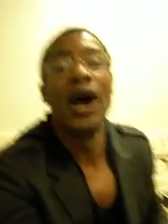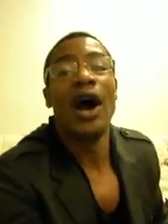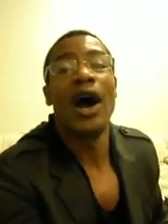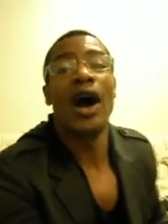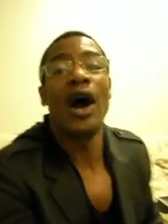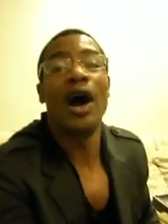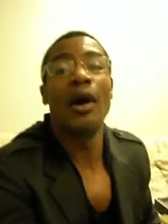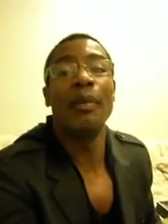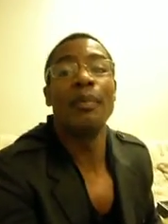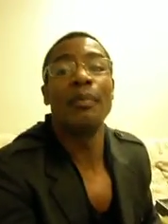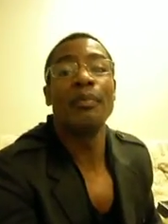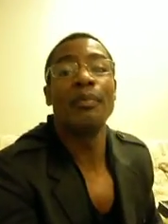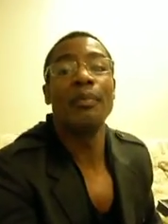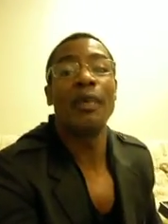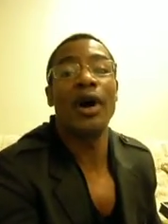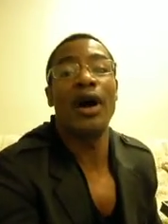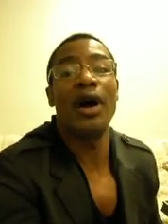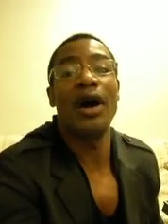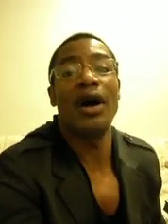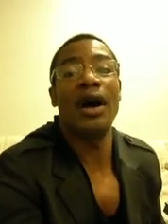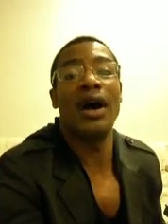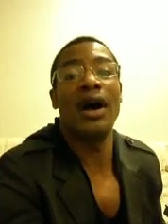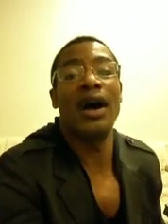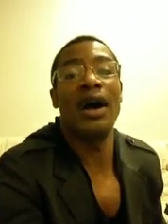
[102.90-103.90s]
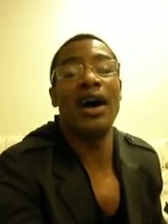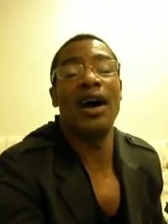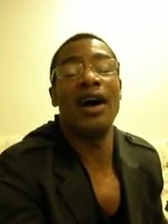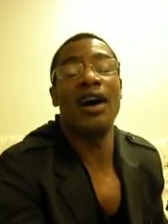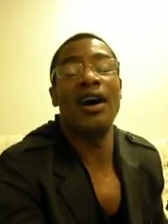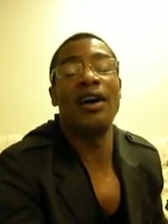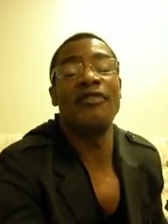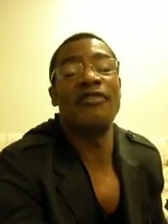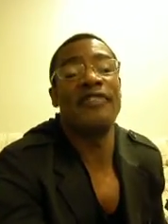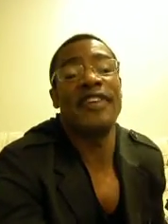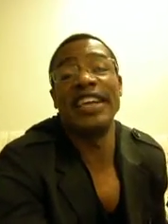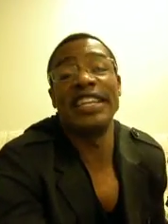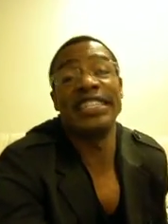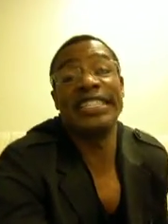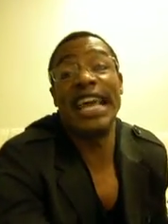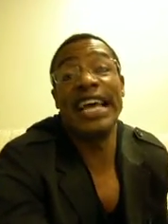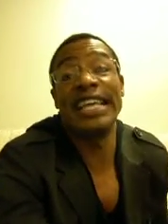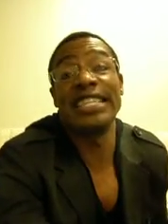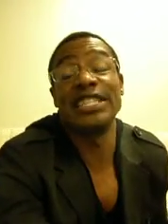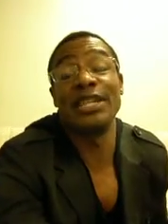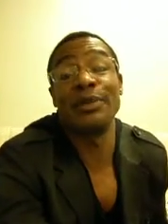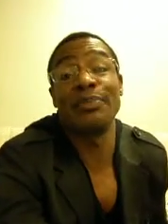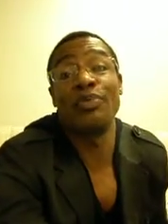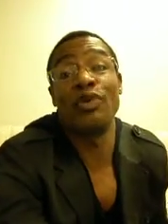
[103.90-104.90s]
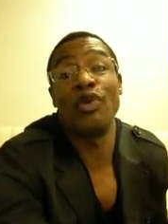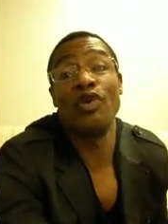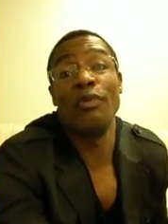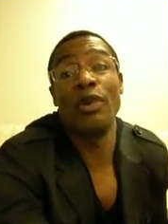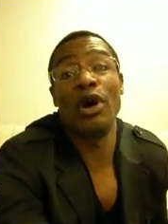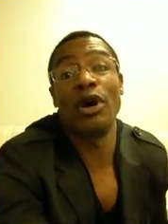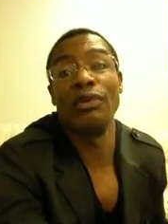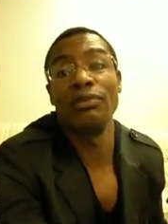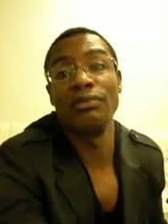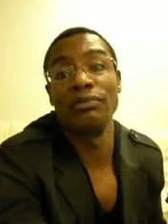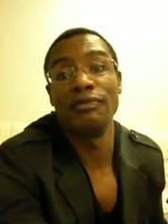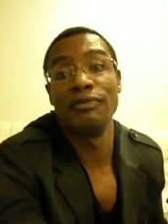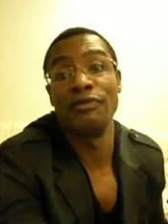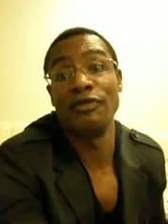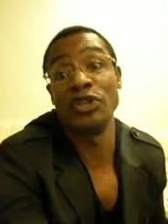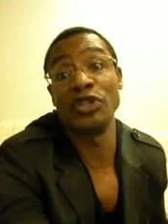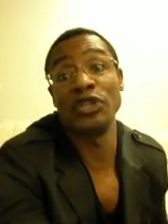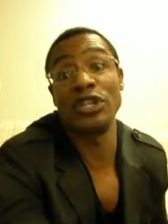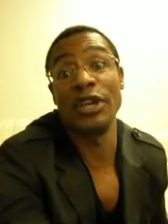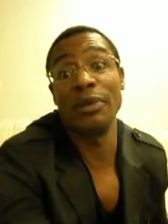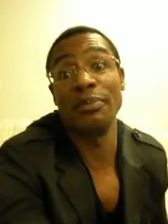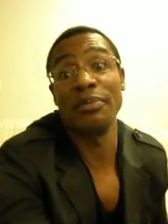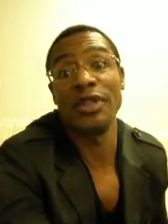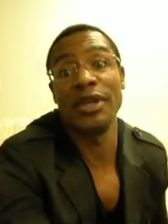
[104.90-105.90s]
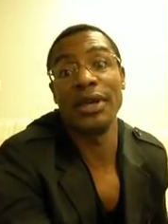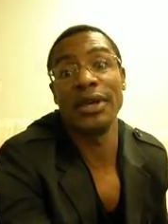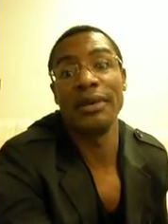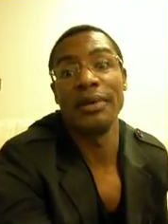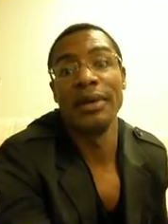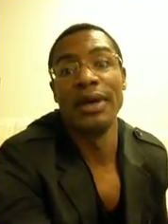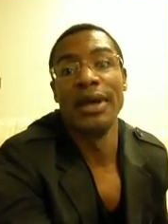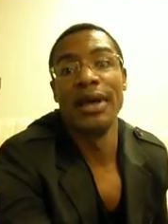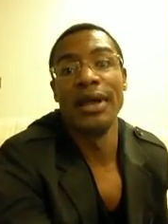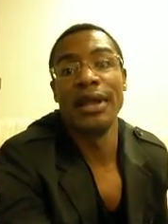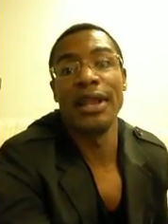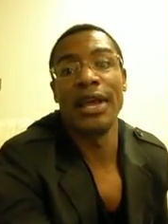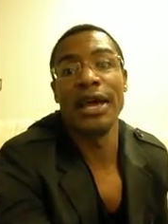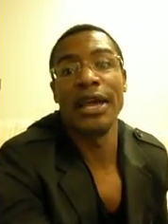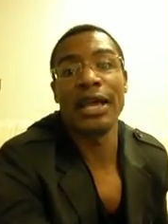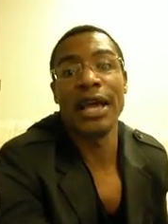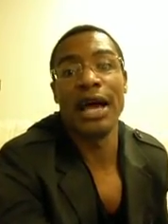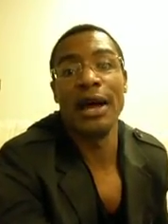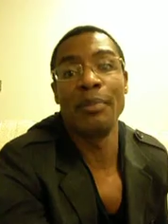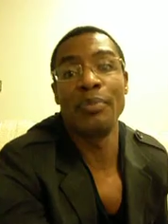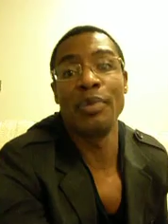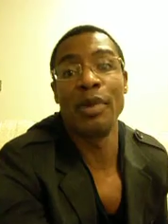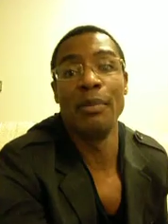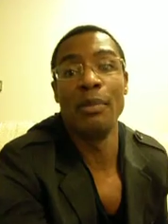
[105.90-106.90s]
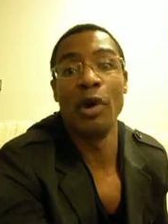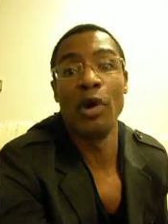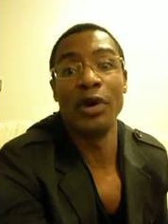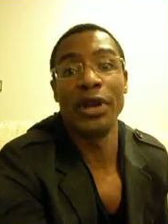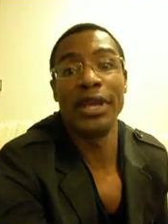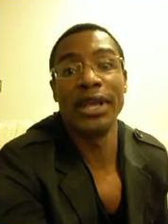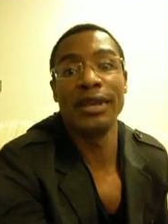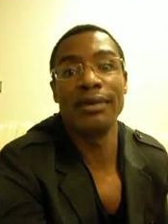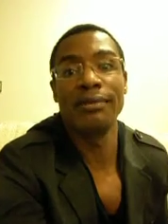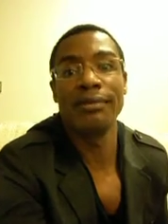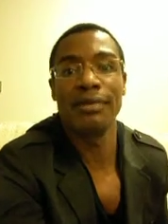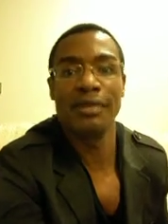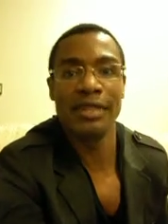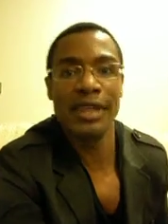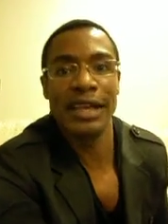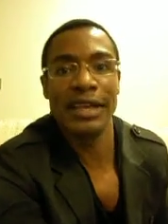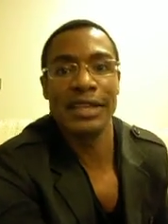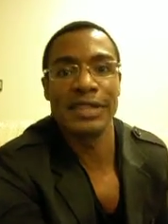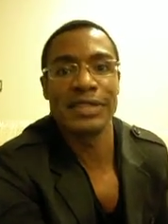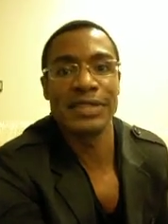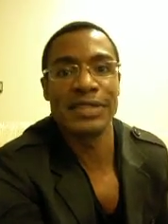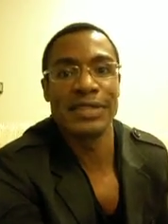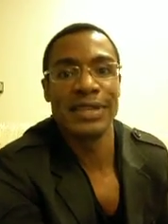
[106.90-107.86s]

a fantastic promo for something. Like I'm promoting this,